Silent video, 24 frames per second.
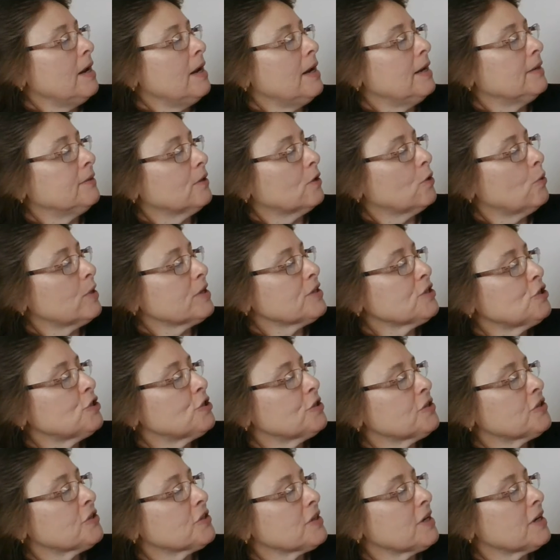and the
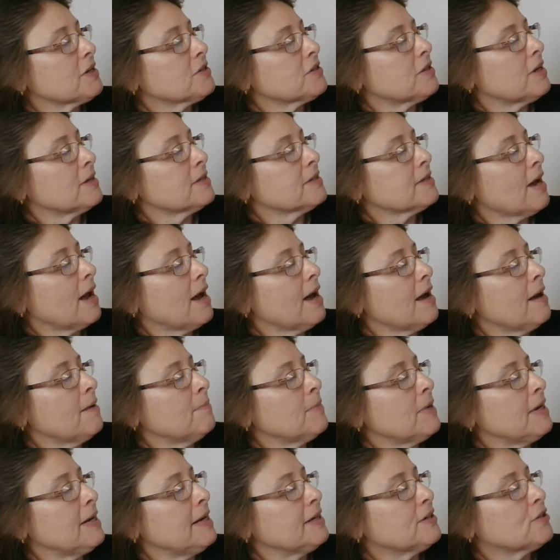question says that
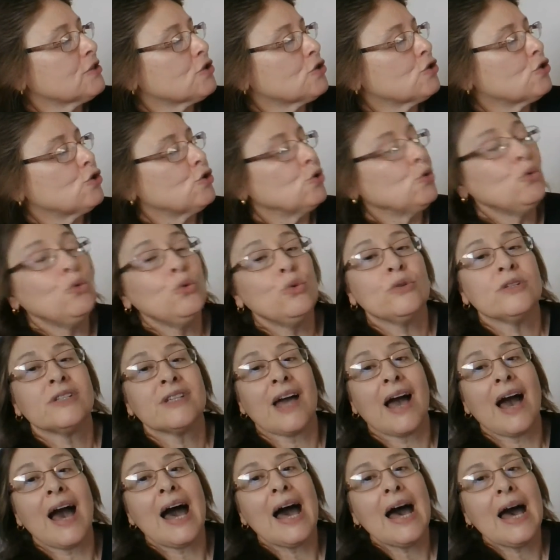Tom eats 2
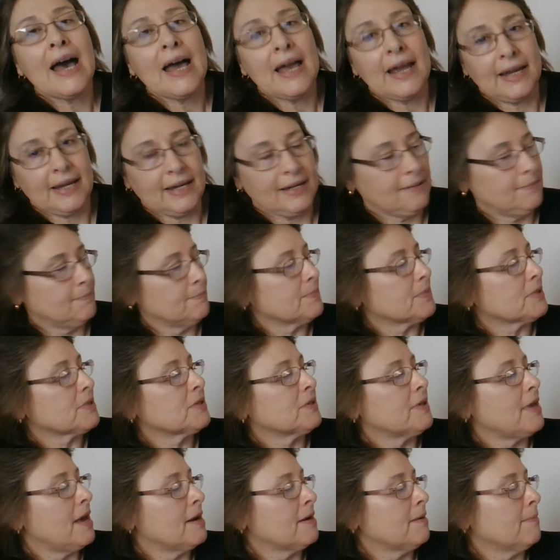
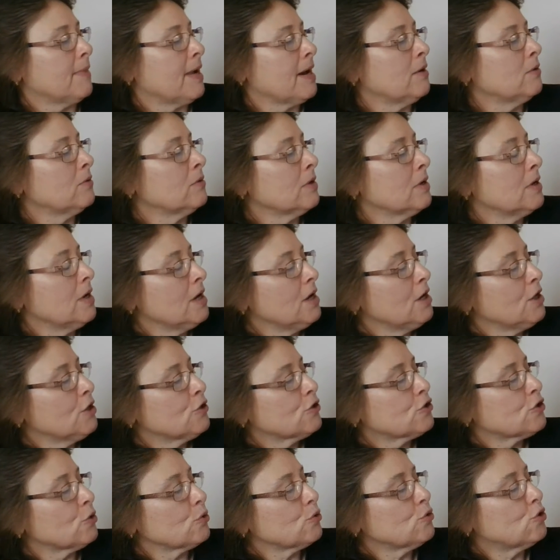times that amount.
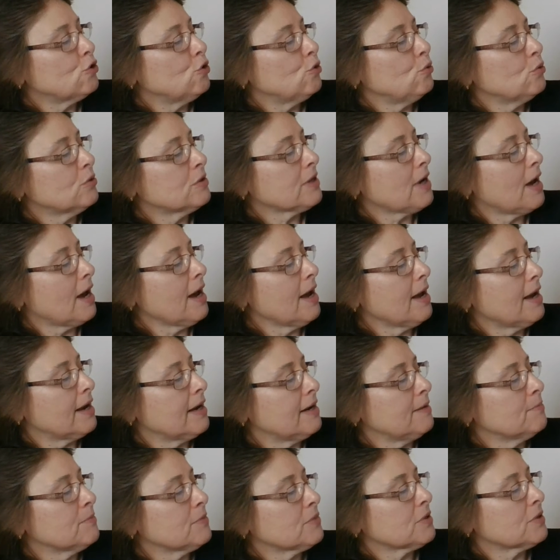So 2
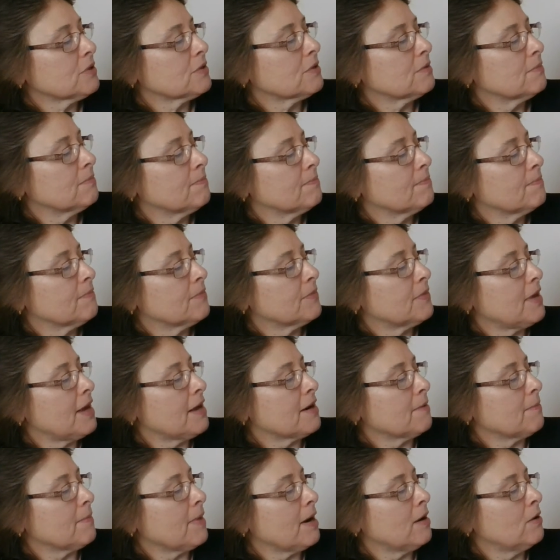times
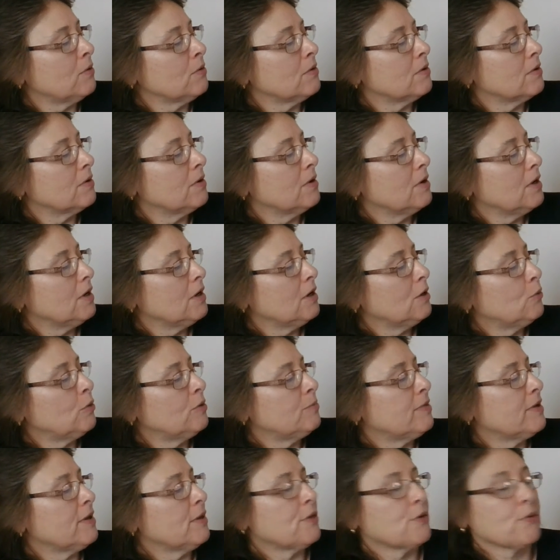that amount
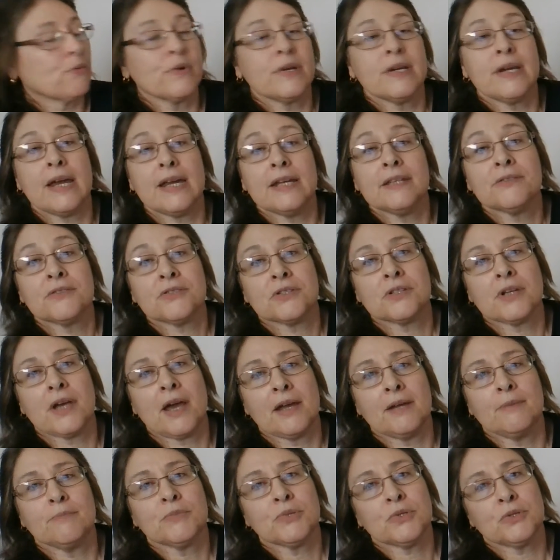would be 3/8
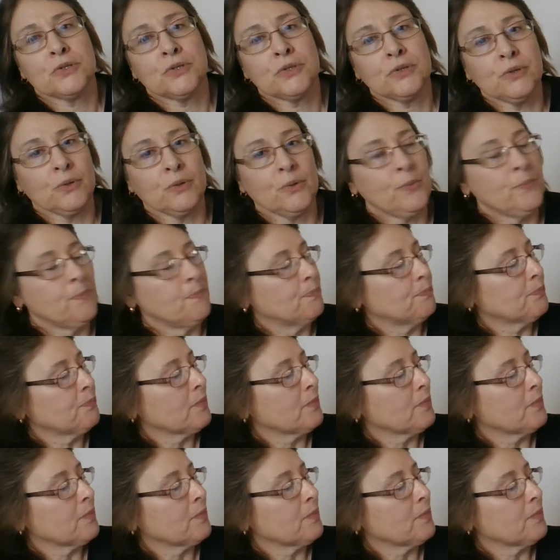times 2.